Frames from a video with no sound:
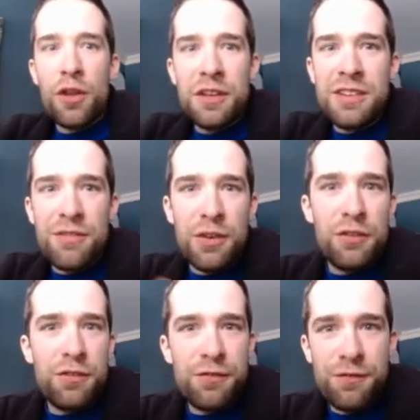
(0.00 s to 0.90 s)
the different
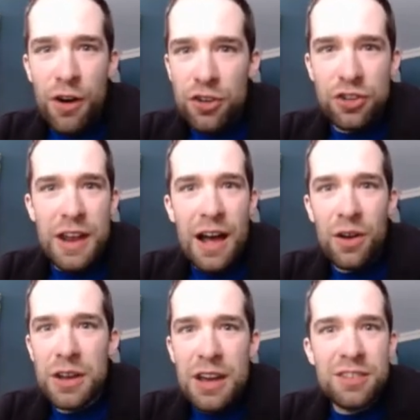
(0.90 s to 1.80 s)

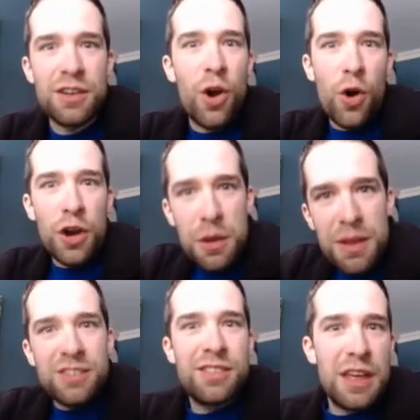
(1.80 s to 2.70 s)
functionalities and
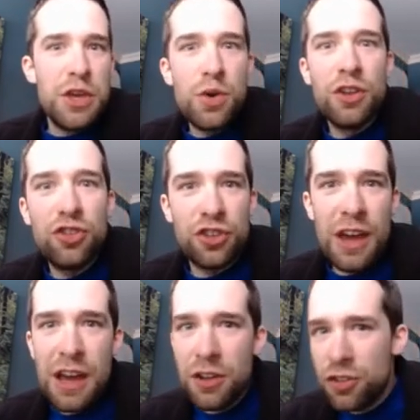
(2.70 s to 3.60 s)
arguments that you can
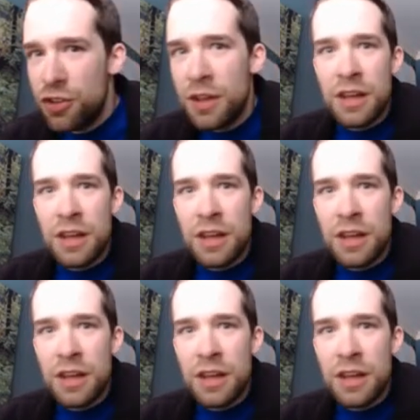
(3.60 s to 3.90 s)
change